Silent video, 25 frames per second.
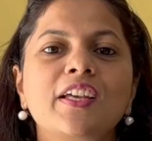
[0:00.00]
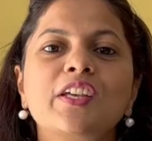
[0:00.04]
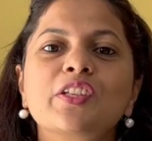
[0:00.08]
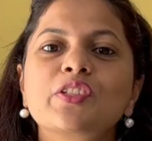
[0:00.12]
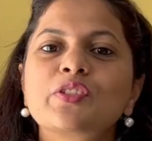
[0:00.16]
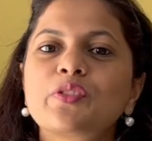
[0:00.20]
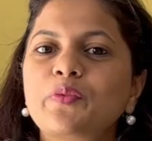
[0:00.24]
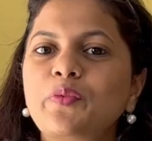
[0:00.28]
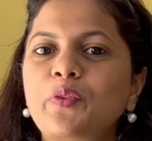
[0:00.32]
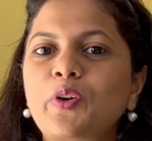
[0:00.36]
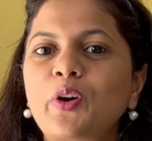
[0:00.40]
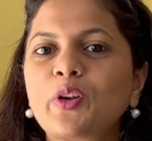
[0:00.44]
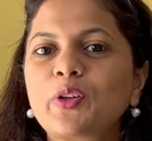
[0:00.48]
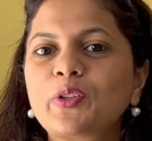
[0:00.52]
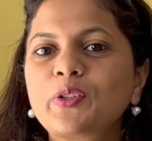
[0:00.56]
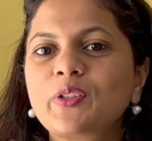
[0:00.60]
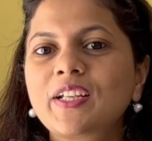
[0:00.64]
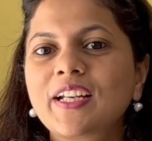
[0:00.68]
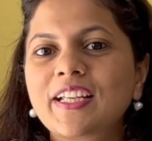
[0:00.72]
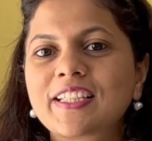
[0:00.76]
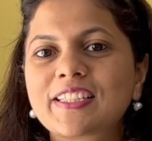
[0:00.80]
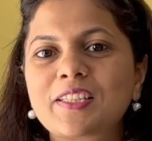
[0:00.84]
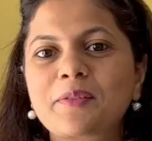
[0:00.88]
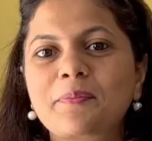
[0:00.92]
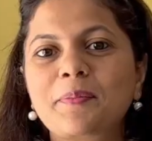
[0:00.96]
So follow the
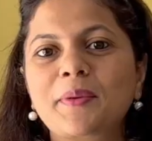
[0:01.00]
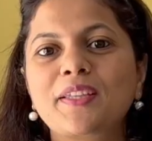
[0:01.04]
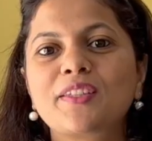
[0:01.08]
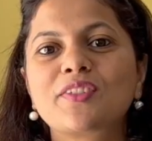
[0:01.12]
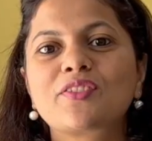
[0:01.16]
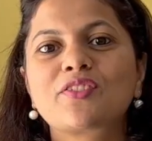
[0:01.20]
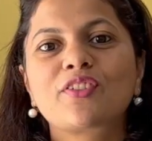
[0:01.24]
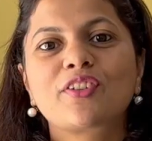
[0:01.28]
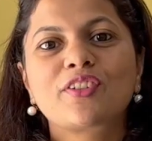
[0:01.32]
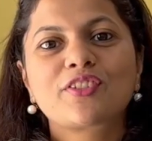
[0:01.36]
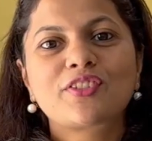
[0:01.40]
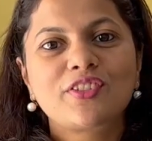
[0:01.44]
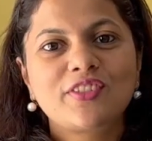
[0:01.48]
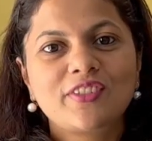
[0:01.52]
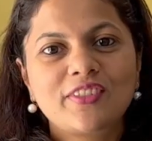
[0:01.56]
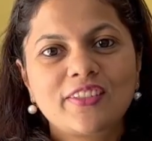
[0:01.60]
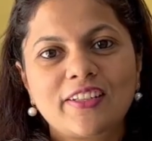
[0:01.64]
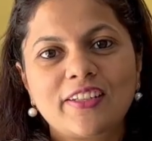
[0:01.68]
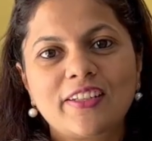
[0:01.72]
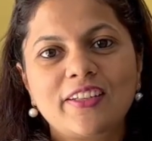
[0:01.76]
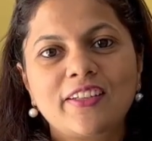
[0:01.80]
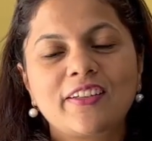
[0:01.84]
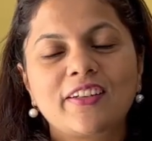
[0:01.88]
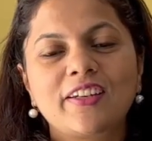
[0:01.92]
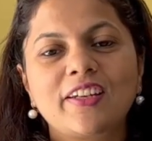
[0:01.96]
recipe instructions
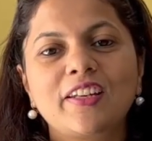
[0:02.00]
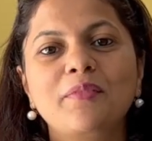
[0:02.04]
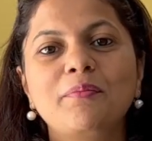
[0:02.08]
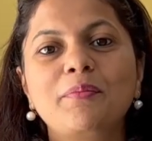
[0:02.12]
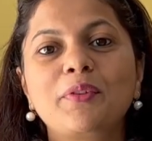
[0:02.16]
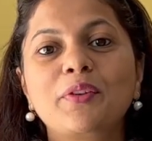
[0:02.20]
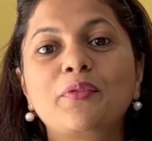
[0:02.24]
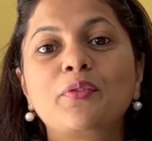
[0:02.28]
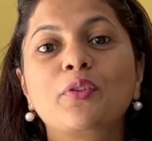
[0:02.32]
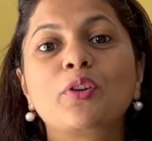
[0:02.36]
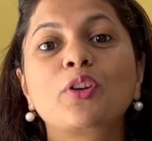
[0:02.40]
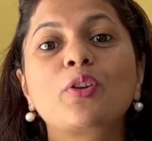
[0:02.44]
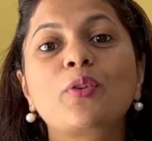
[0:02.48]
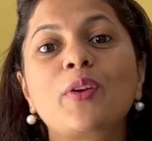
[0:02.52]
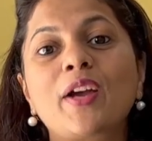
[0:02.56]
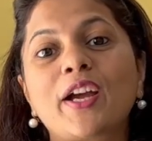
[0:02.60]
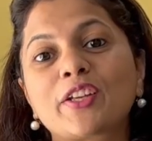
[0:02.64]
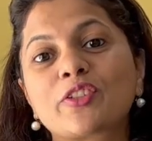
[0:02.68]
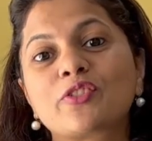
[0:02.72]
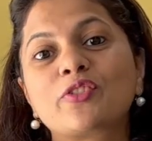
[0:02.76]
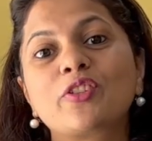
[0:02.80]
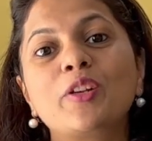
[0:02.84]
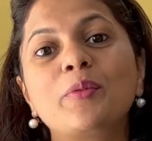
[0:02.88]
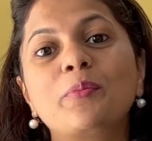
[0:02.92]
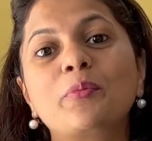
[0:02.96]
clearly before you
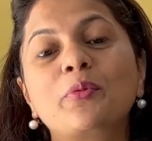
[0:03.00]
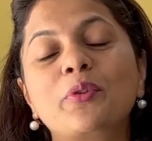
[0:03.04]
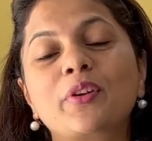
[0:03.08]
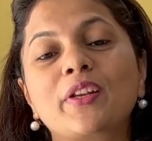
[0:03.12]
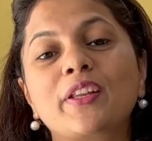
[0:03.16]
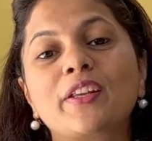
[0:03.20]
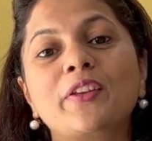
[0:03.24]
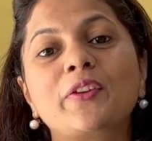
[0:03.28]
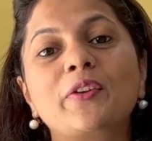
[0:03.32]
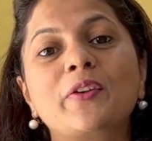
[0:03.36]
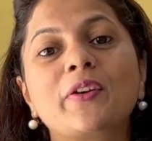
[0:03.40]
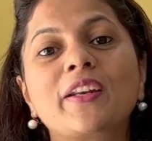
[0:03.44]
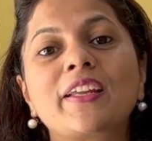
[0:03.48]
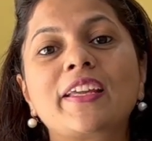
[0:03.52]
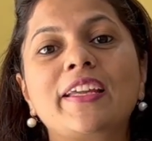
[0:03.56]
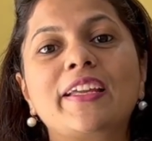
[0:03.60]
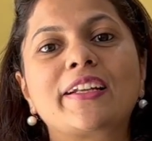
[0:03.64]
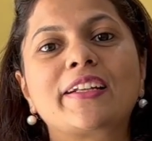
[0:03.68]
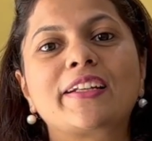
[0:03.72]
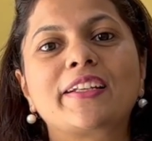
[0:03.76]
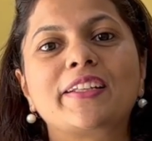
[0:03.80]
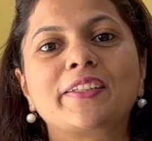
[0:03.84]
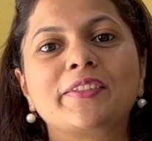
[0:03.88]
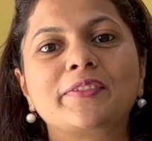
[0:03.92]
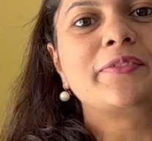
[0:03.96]
actually put in your cake tin.